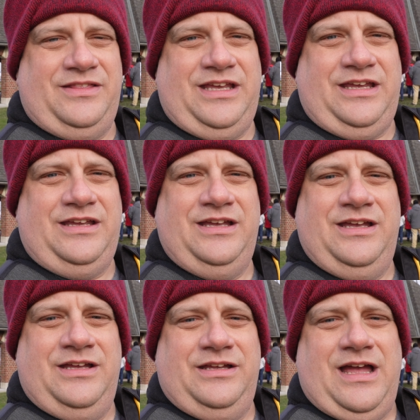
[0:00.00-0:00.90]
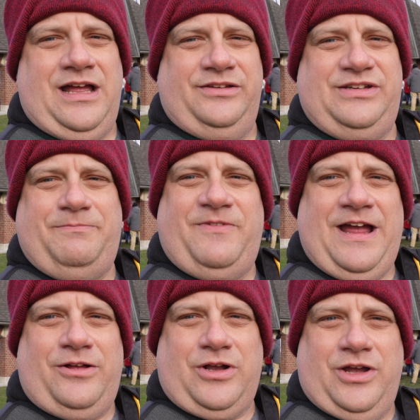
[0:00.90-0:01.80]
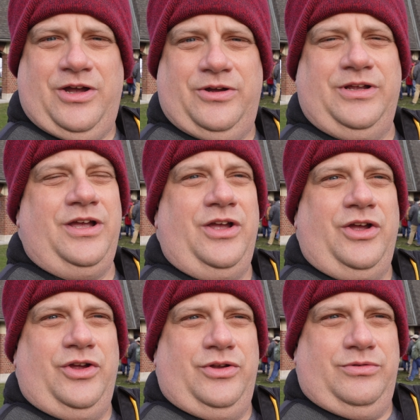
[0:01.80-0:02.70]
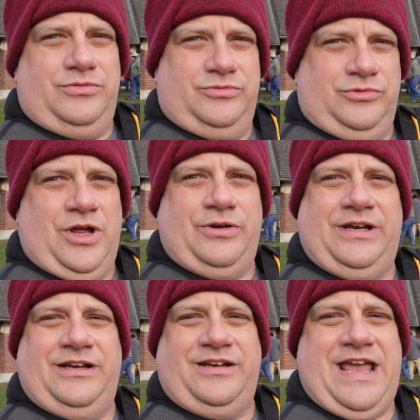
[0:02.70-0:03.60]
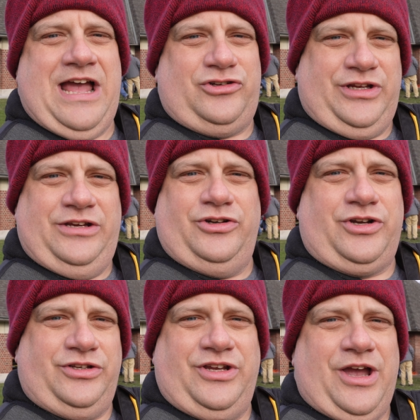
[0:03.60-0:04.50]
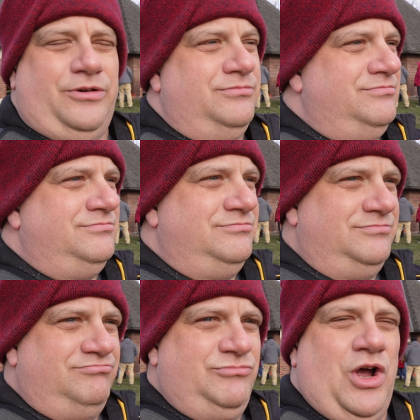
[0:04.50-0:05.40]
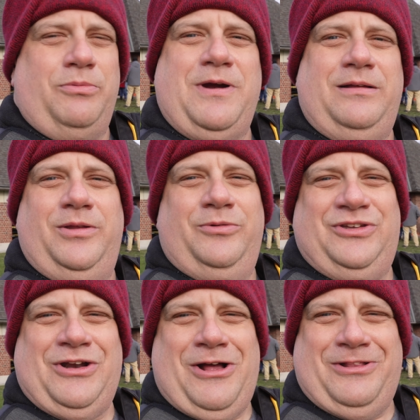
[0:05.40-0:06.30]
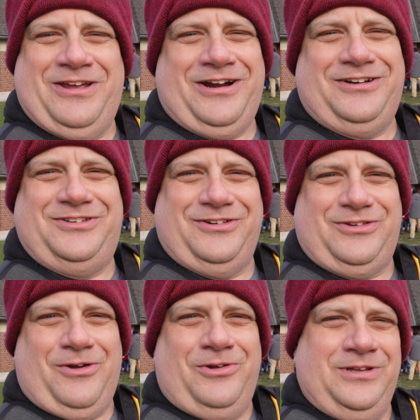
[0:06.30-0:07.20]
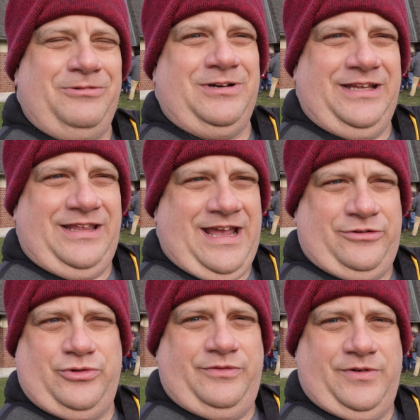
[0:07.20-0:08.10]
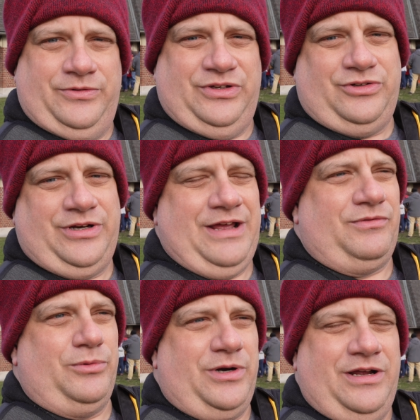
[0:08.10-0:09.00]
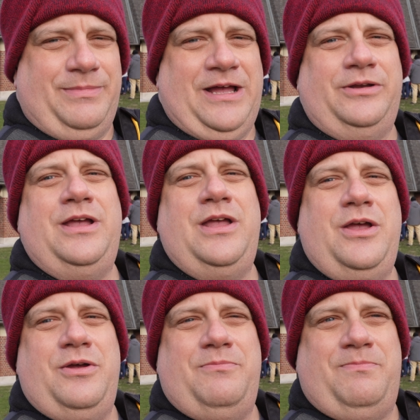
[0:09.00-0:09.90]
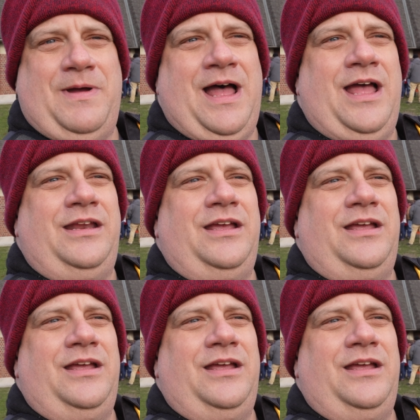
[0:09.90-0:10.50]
the zip file code, load it into Cachely, and you're good to go. No problems at all there. So it's only really the Android phones that you're going to have to worry about. But